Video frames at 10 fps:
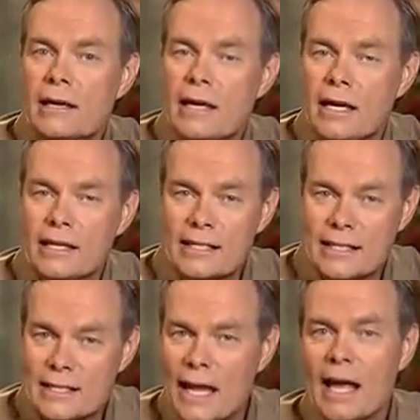
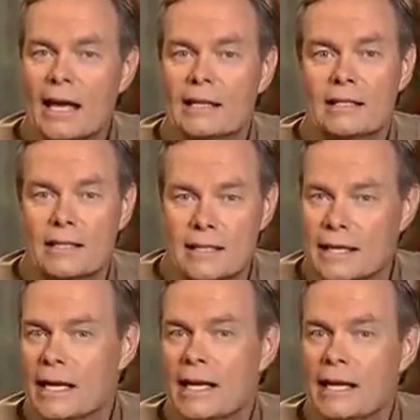exact
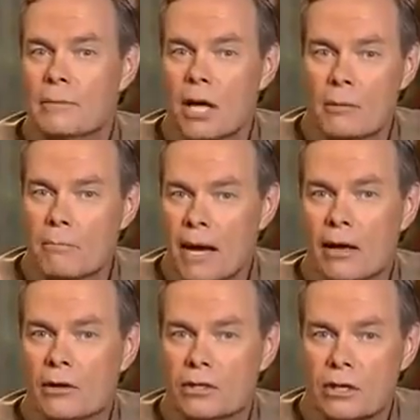same
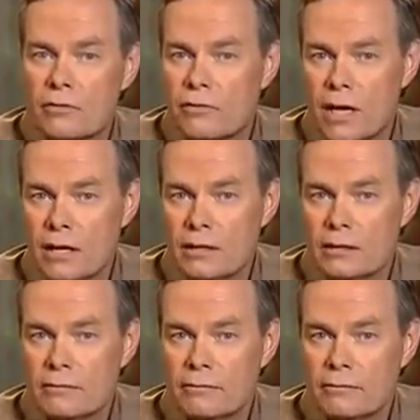amount of faith.